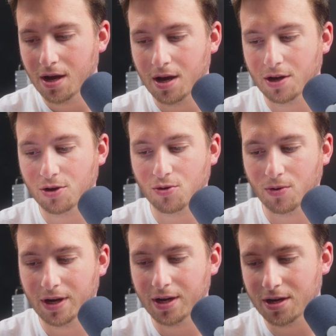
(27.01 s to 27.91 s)
you're
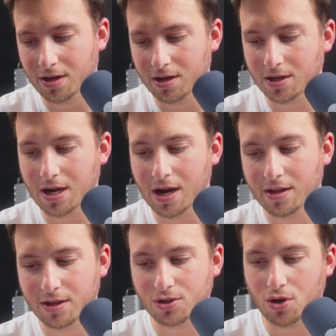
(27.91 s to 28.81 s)
greeted on
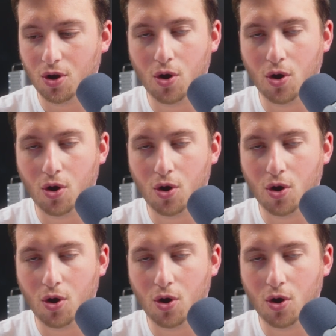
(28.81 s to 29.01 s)
kind of this